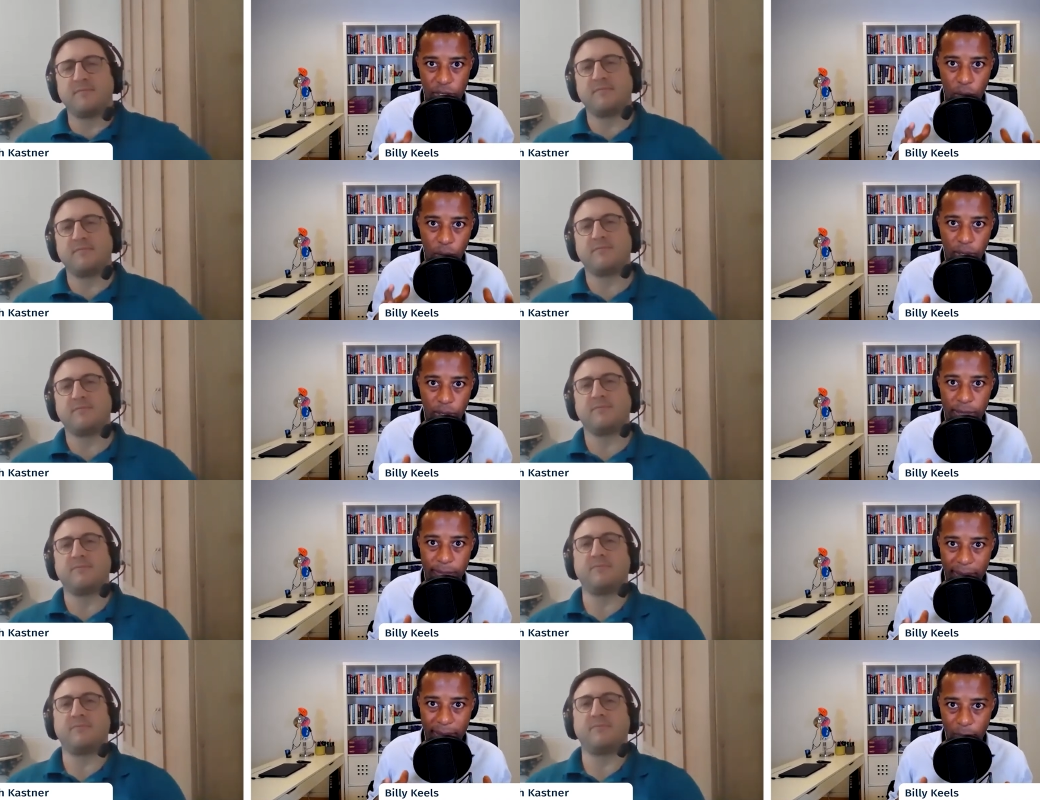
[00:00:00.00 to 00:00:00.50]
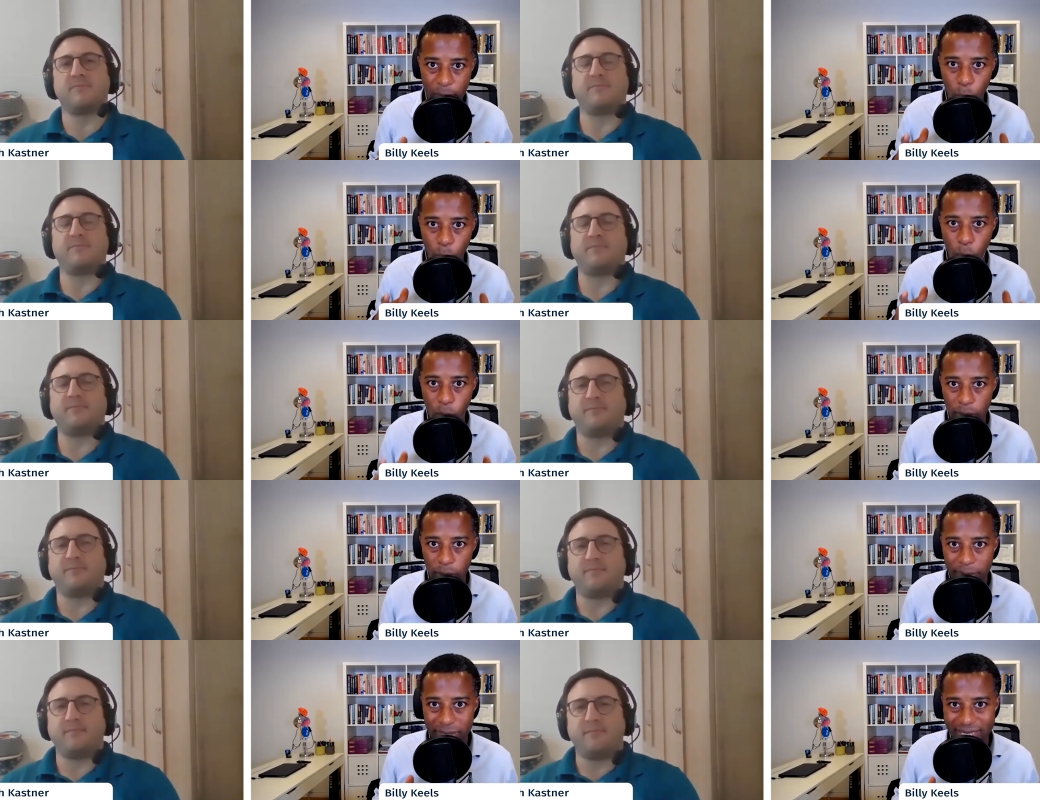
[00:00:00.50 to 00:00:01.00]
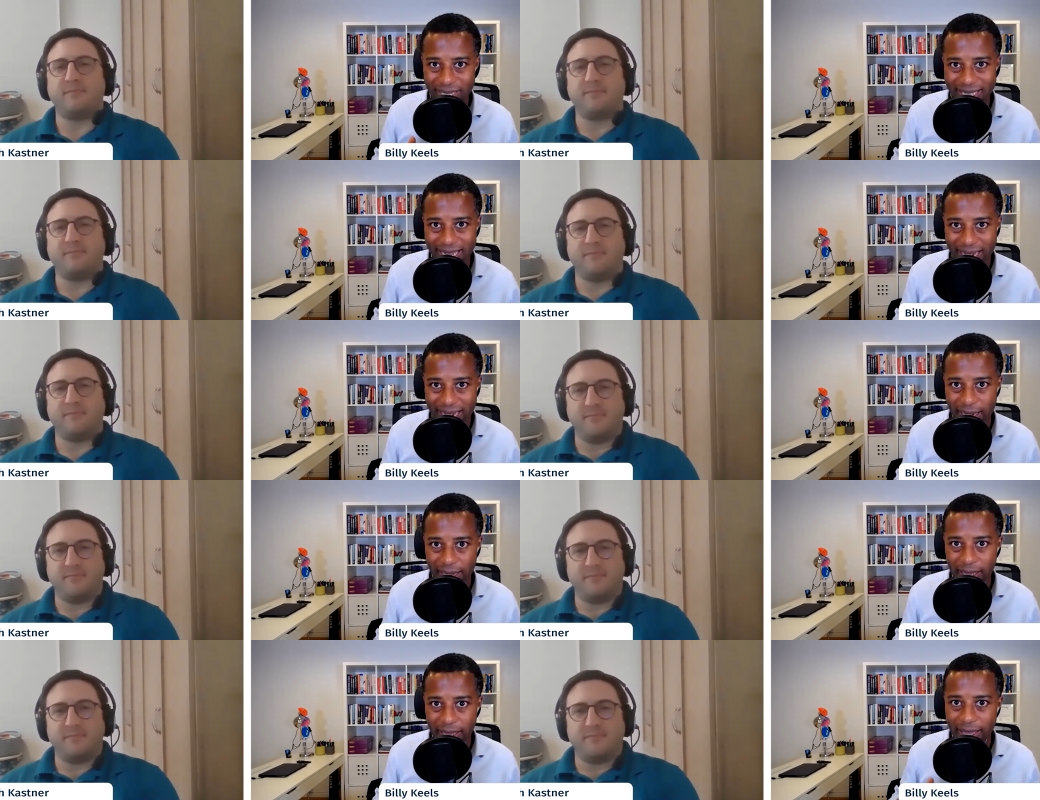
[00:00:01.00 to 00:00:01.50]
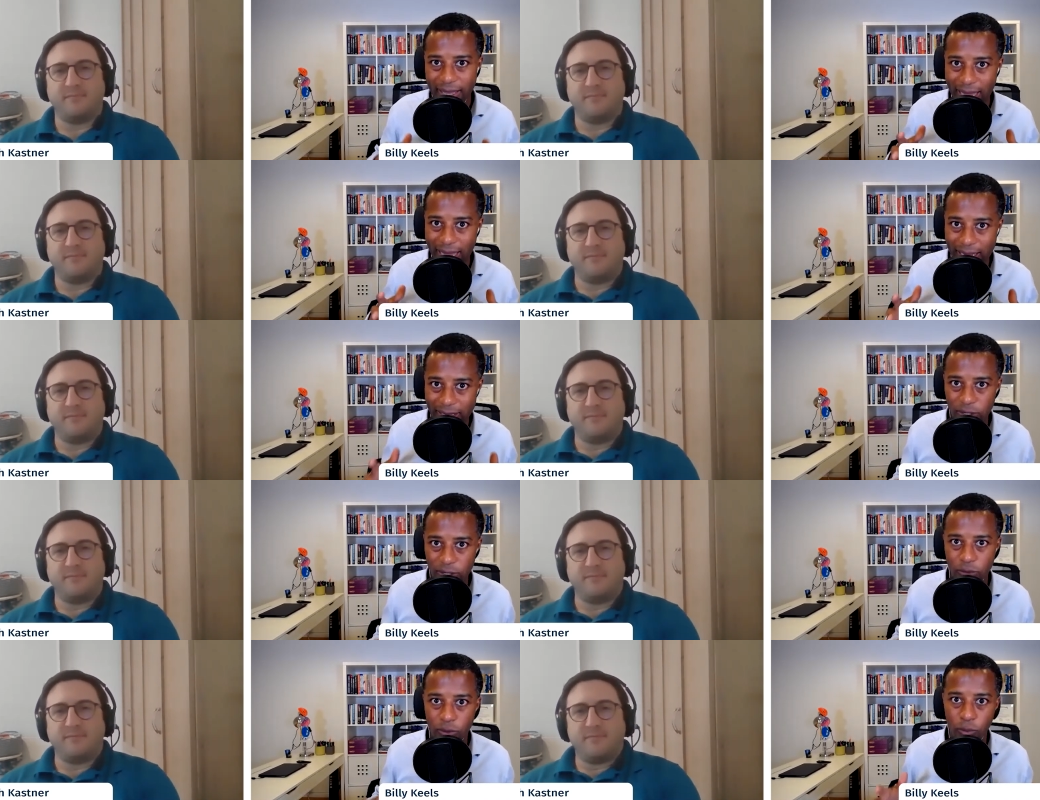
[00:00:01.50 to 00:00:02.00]
Speaker 1: only made one mistake, and
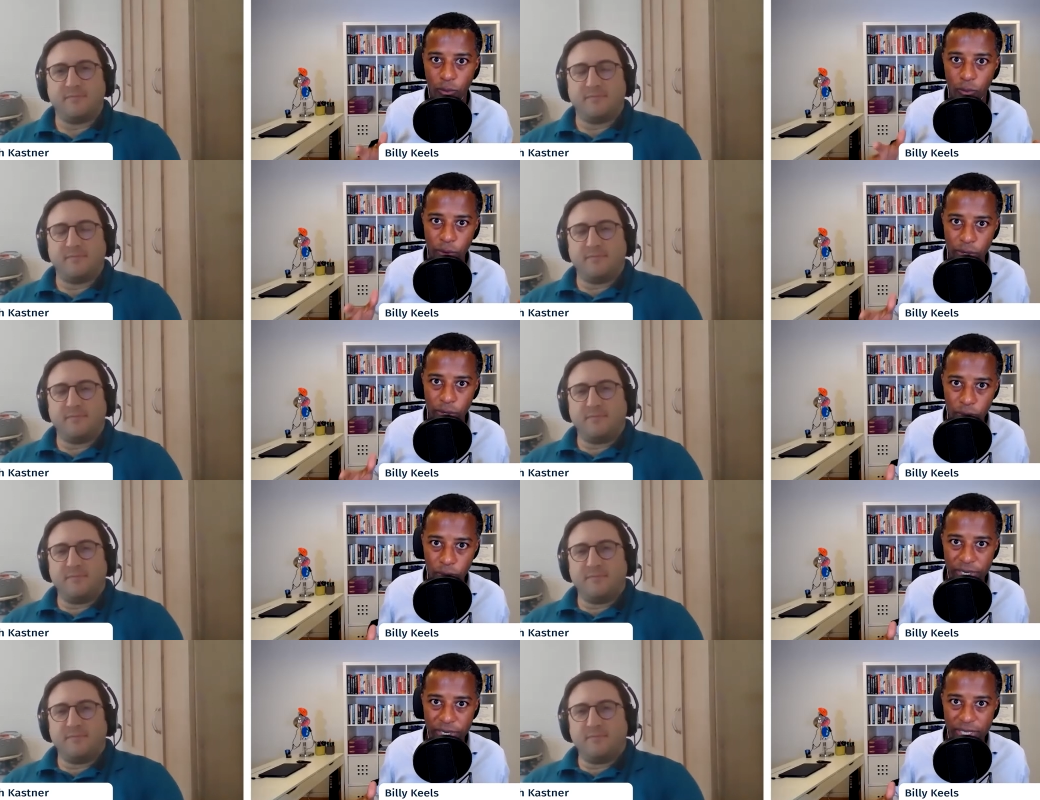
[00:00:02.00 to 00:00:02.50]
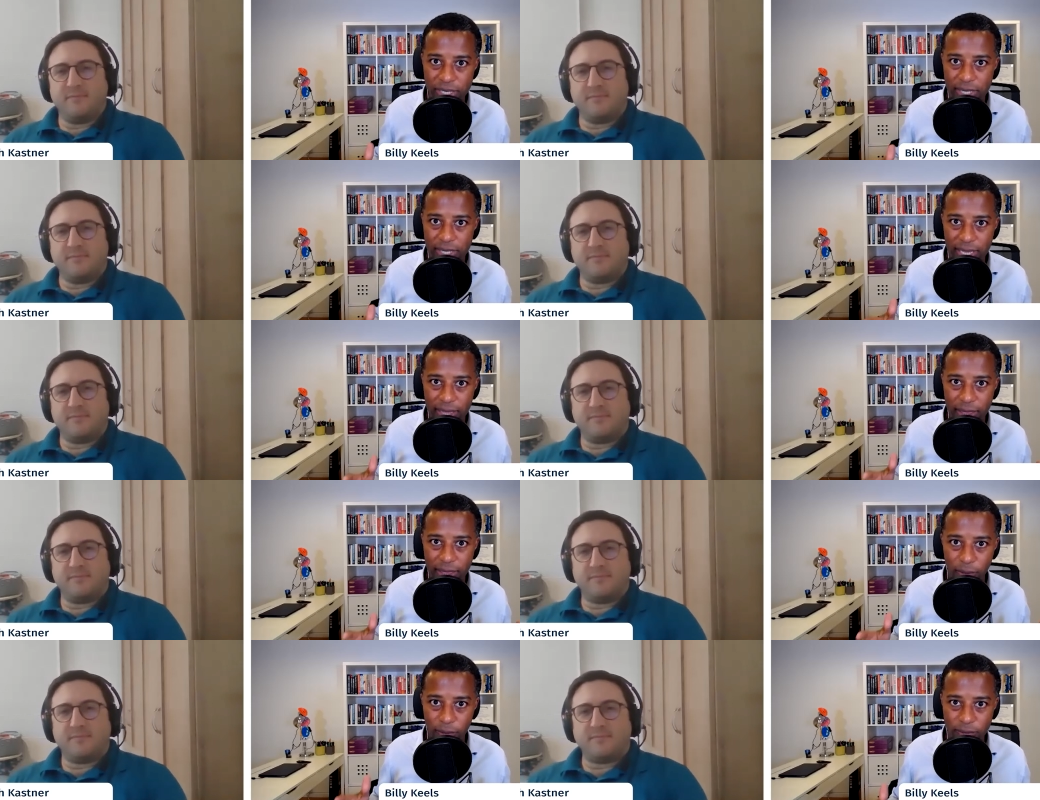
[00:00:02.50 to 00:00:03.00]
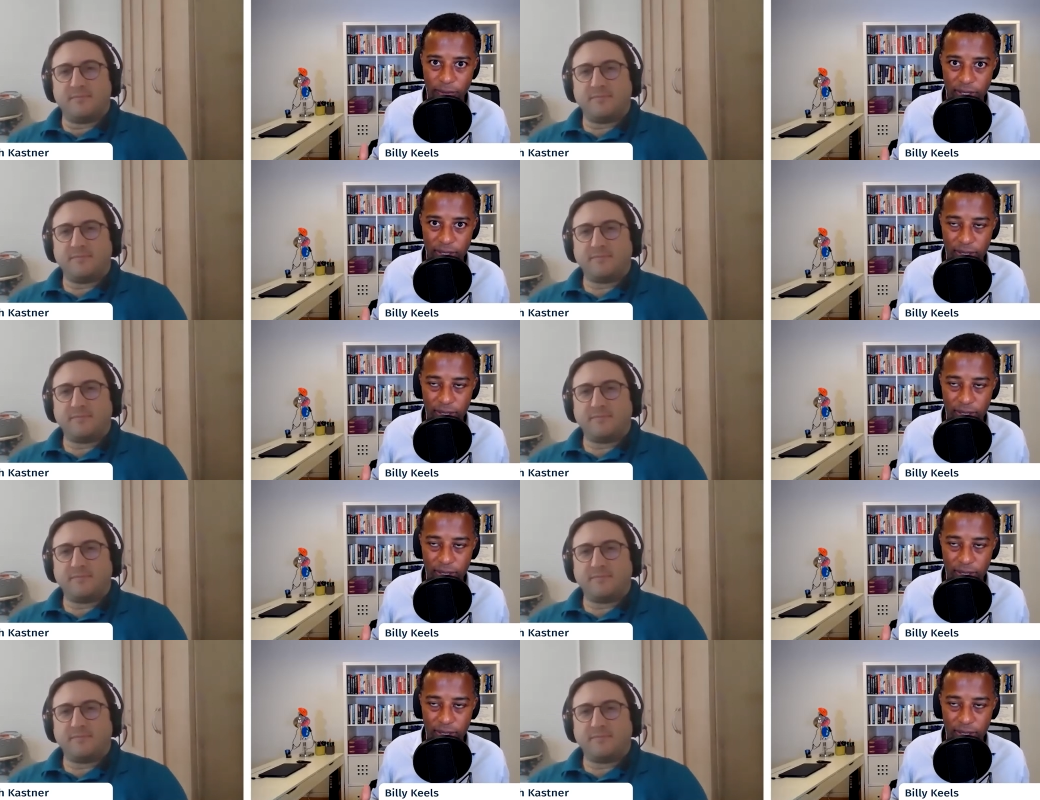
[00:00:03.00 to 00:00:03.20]
that's the real reason that they're